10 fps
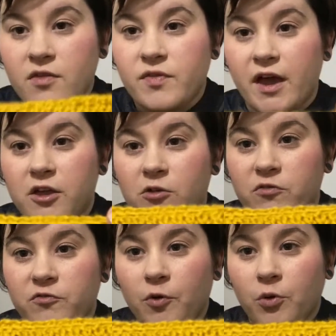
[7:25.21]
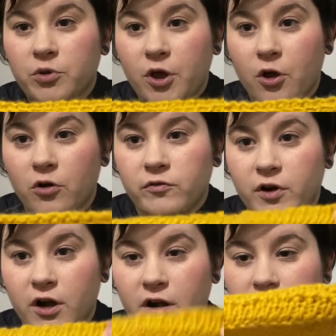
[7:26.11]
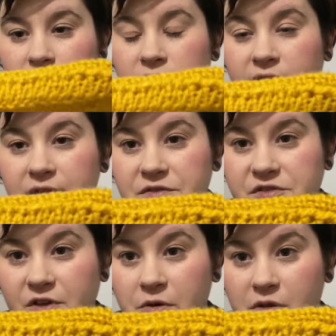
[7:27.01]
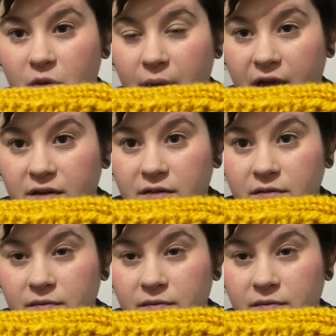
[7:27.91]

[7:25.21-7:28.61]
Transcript: that you fold over and sew to the back.